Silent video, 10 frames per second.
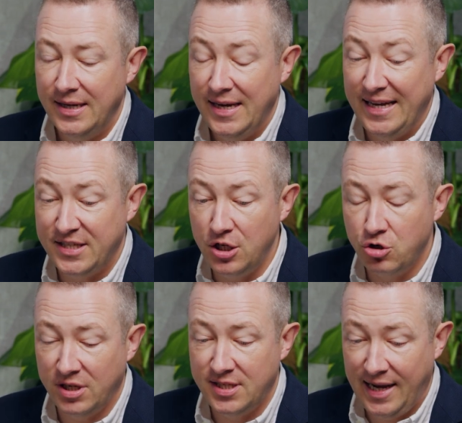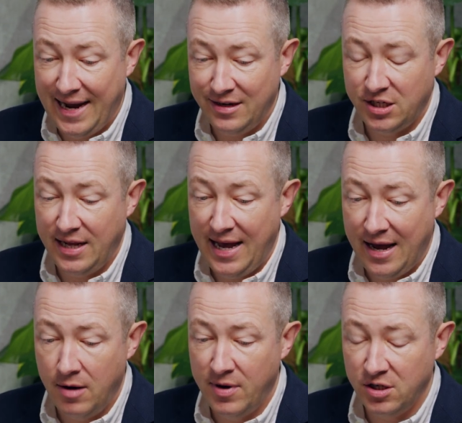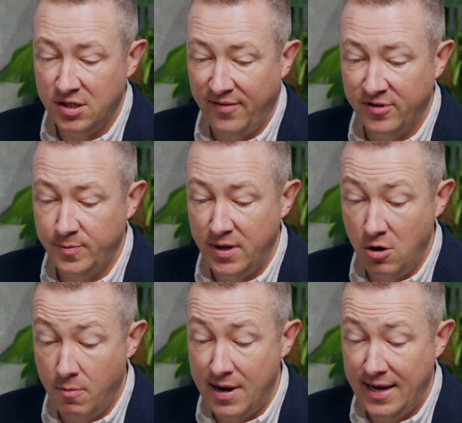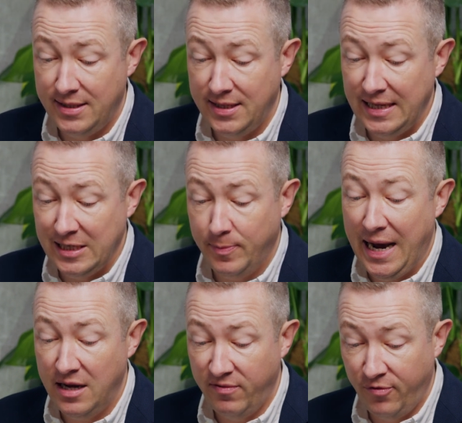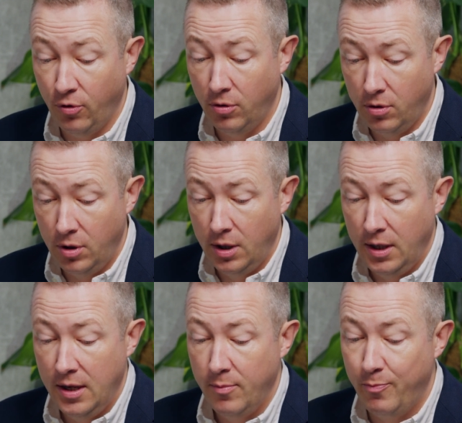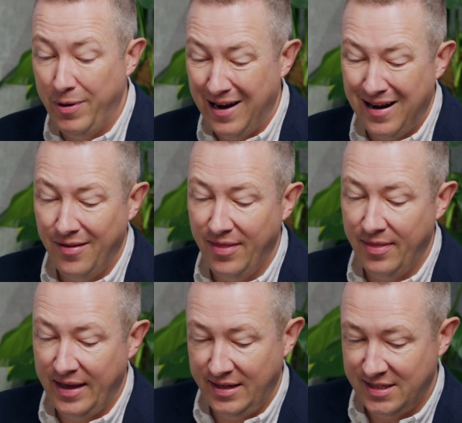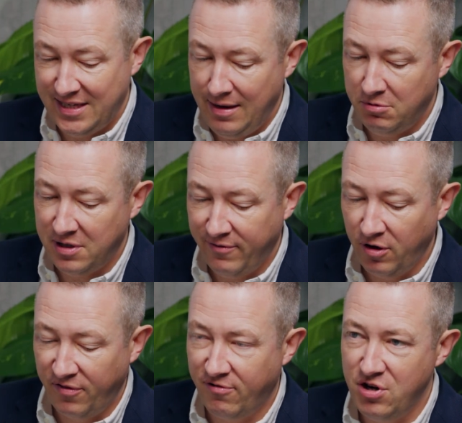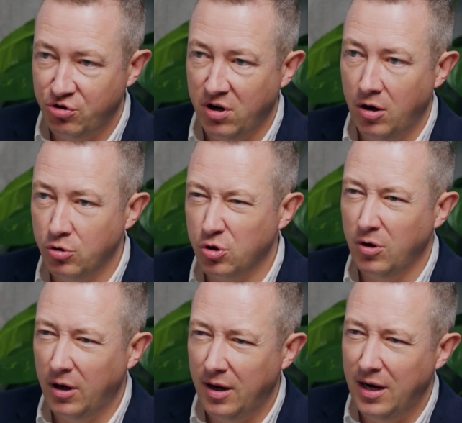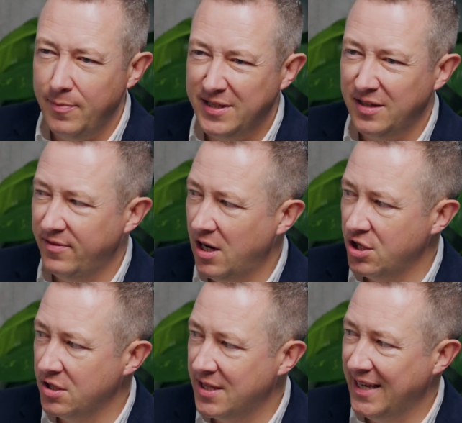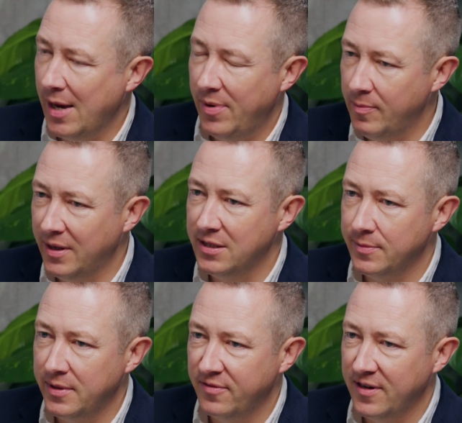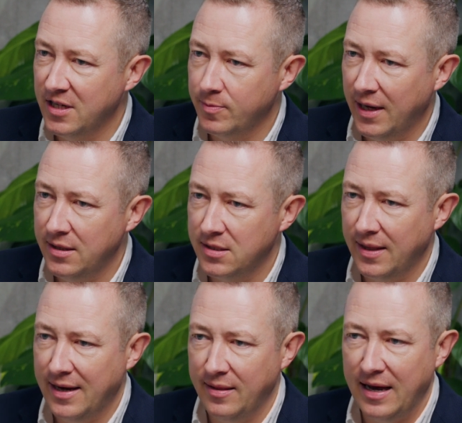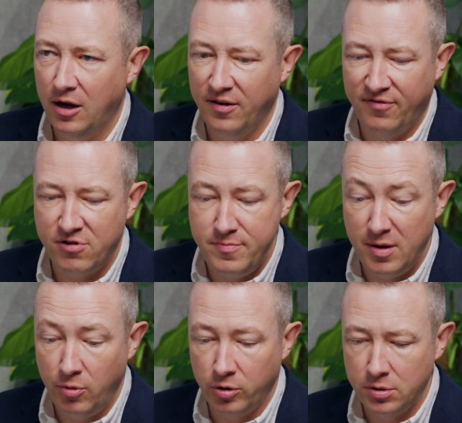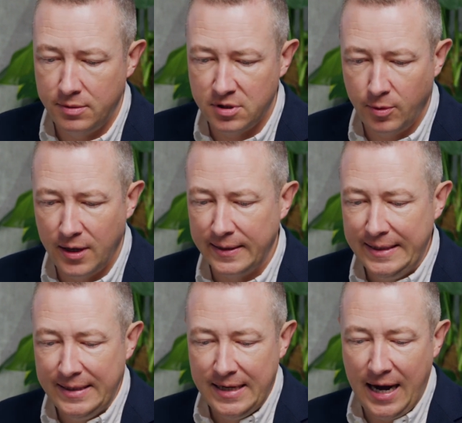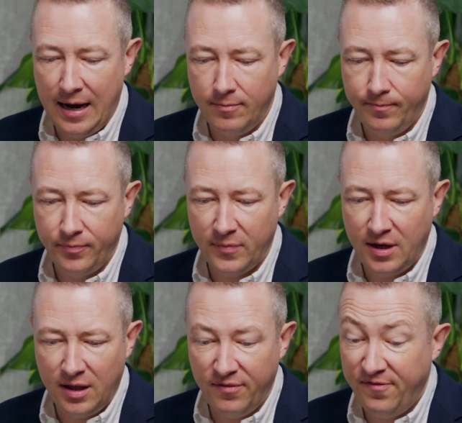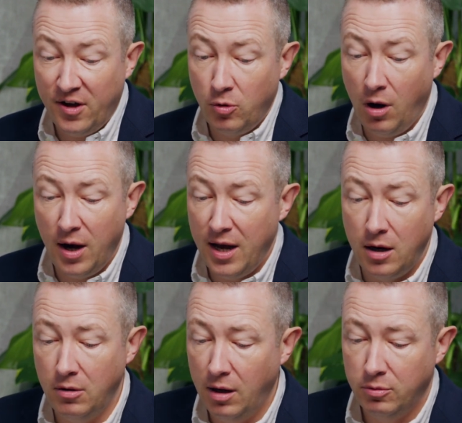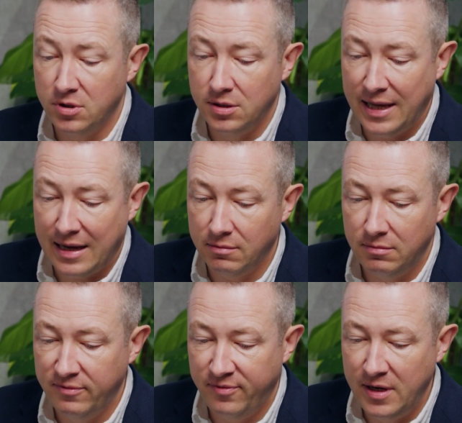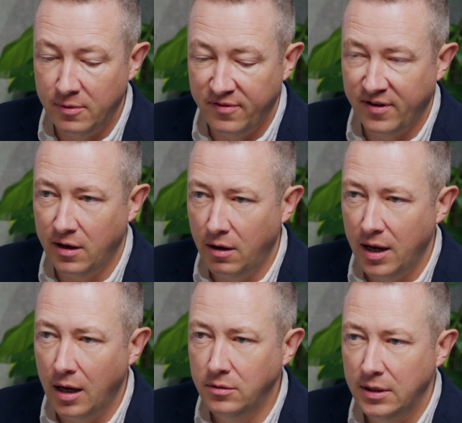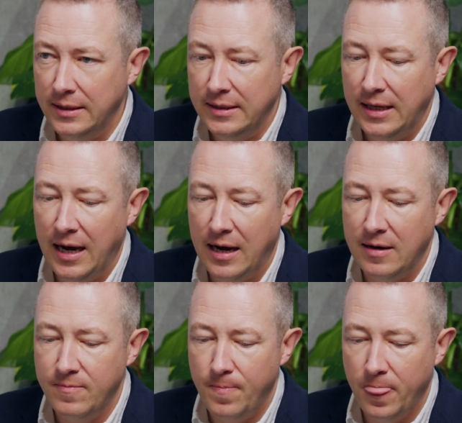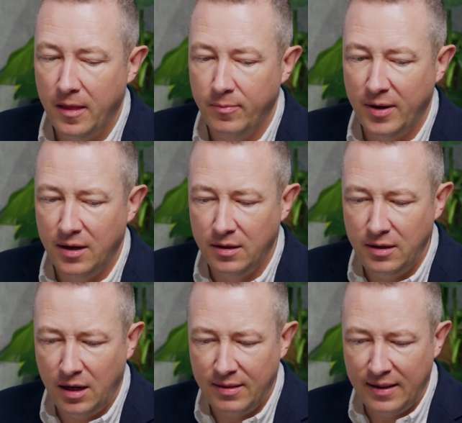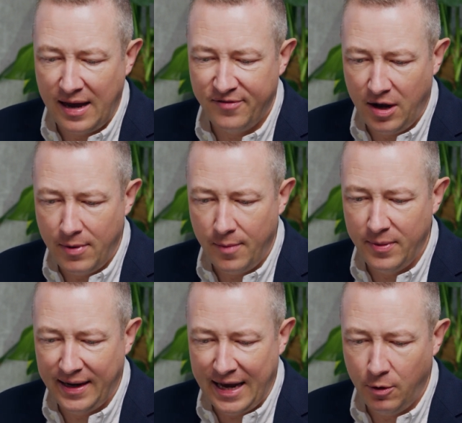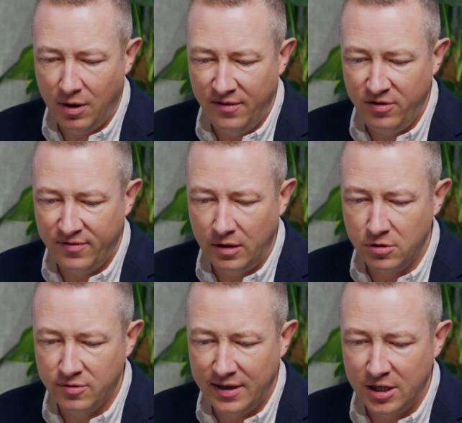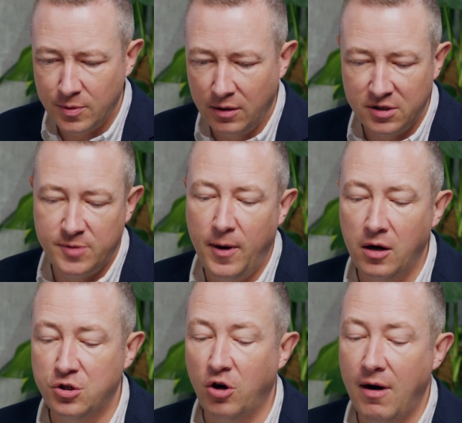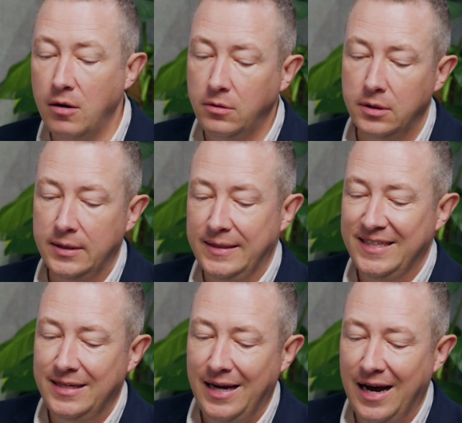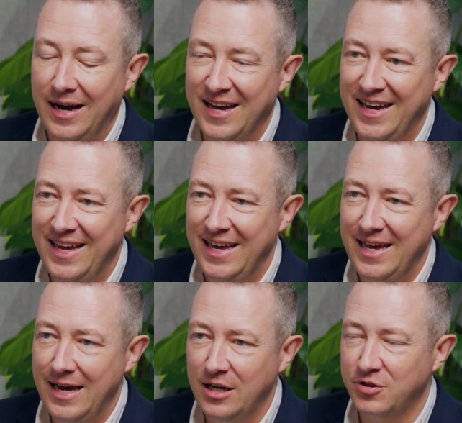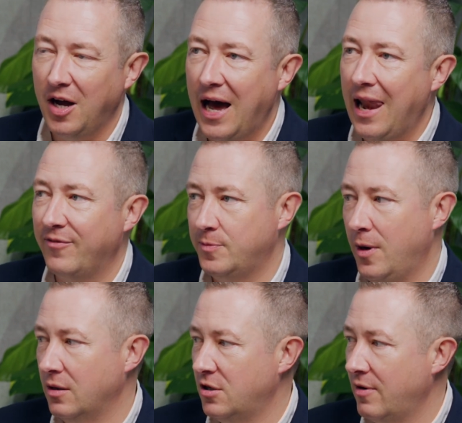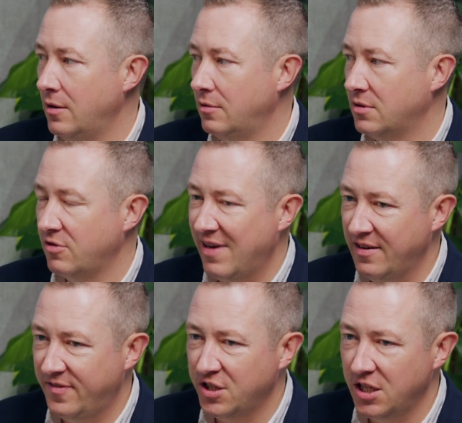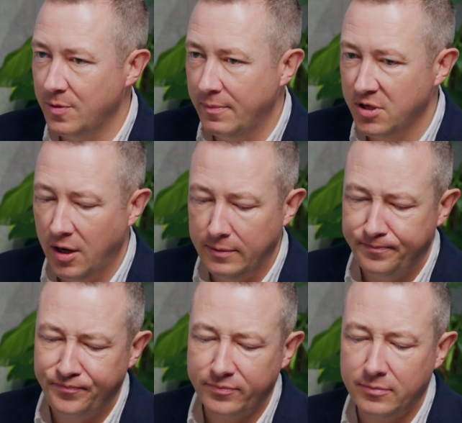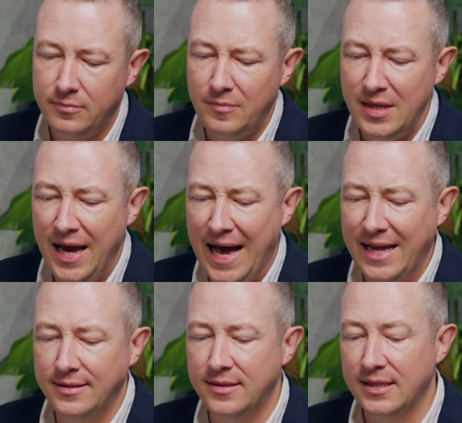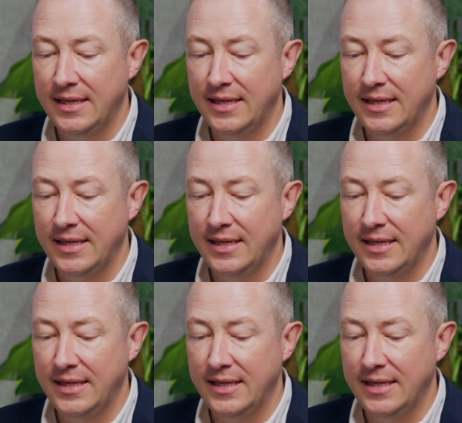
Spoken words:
it's interesting actually how much stuff that's been nominated is paid for, but they seem to have a lot of free trials or limited versions that get people into them in the first place. So that kind of freemium model seems to work. Kind of Funnel.io, I wasn't that familiar with Funnel.io, but that they've come up and they're getting quite a few votes already as well. SparkToro, I love SparkToro. So Rand Fishkin's website, and